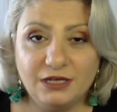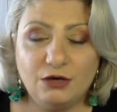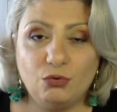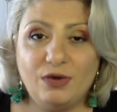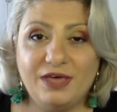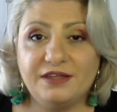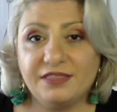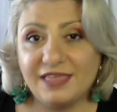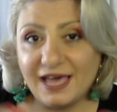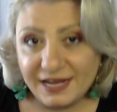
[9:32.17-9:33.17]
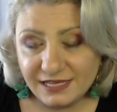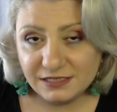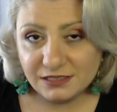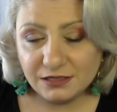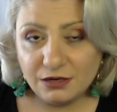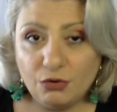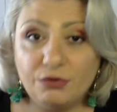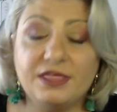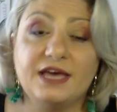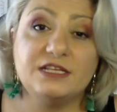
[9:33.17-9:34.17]
whether there is or
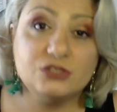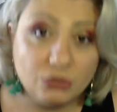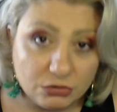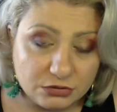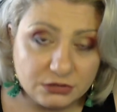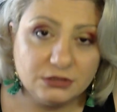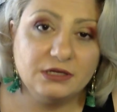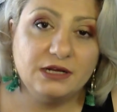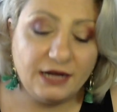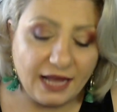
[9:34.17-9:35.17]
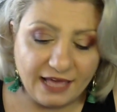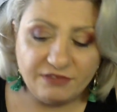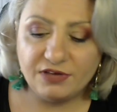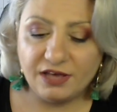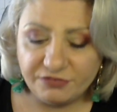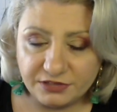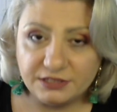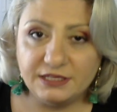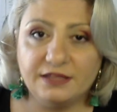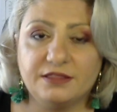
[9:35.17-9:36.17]
there is not life after
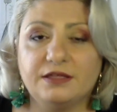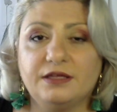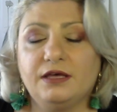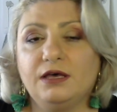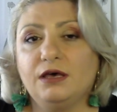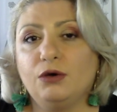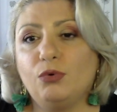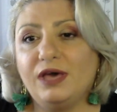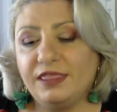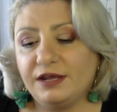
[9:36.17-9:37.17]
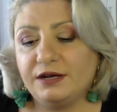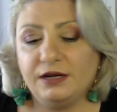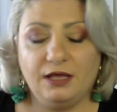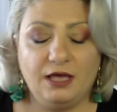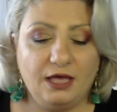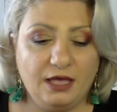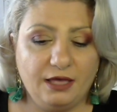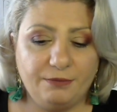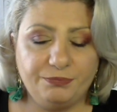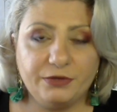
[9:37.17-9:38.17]
death, whether
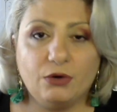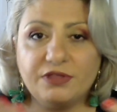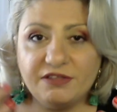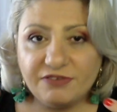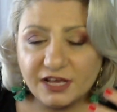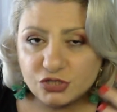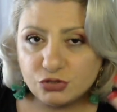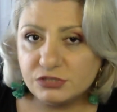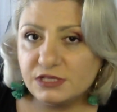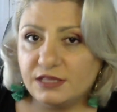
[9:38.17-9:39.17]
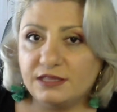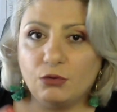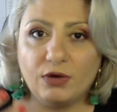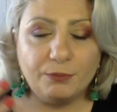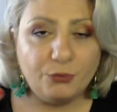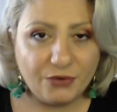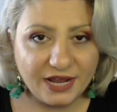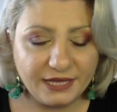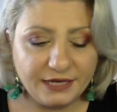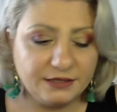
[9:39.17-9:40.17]
um, all the functions that our
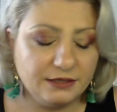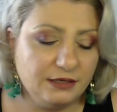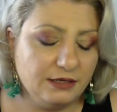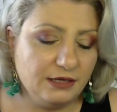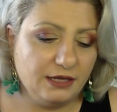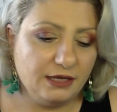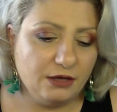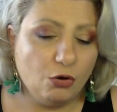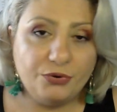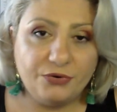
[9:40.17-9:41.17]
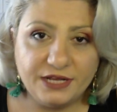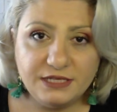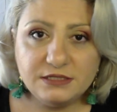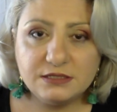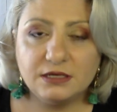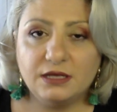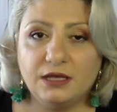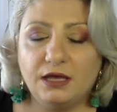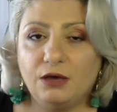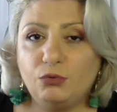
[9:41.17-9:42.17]
brain uh, operates
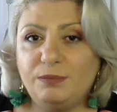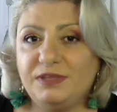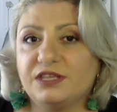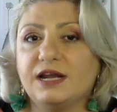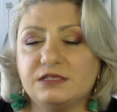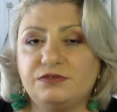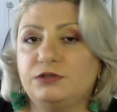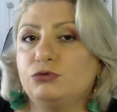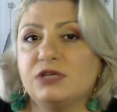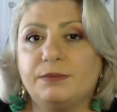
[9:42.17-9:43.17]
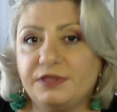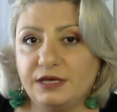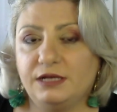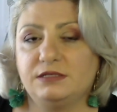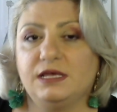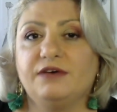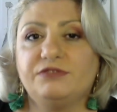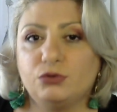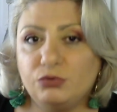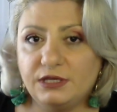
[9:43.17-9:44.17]
will be transferred to something else after
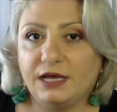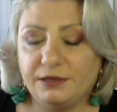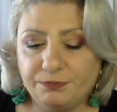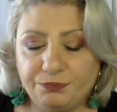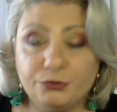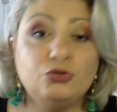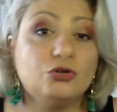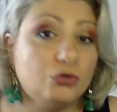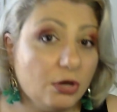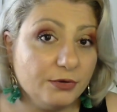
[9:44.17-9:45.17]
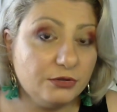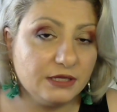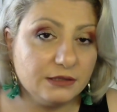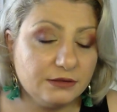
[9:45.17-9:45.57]
we die we don't know about that.